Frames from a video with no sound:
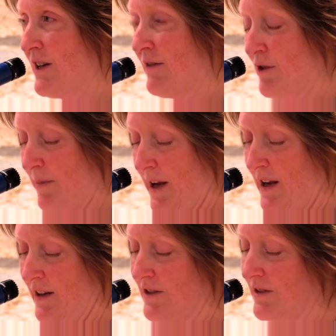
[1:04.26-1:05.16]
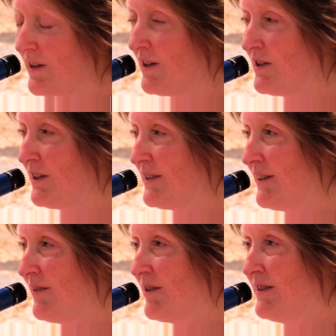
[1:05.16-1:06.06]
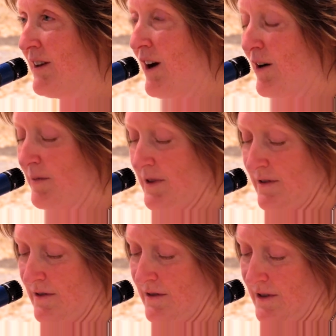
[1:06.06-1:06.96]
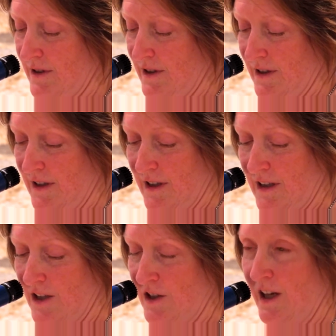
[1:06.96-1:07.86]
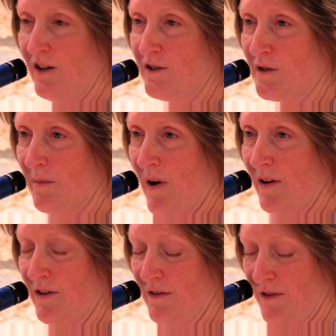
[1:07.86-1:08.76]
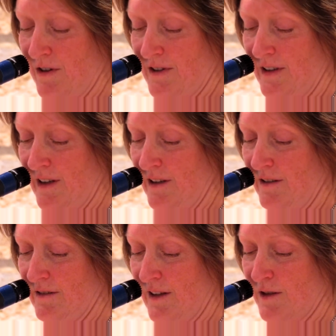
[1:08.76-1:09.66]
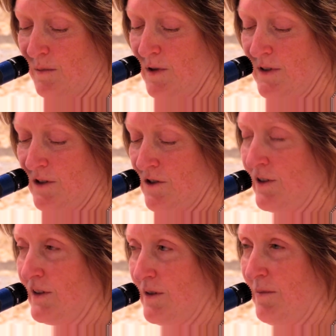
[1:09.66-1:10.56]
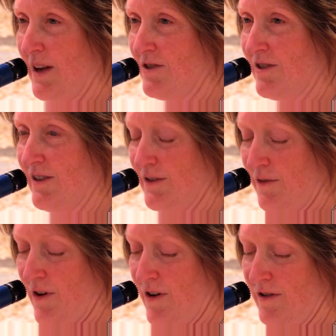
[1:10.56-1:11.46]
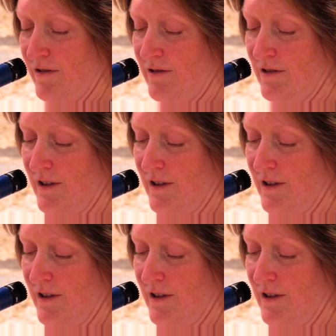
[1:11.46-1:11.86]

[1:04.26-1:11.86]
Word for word: after page, and she has never stopped as she enters DePaul University as a music journalism major this fall.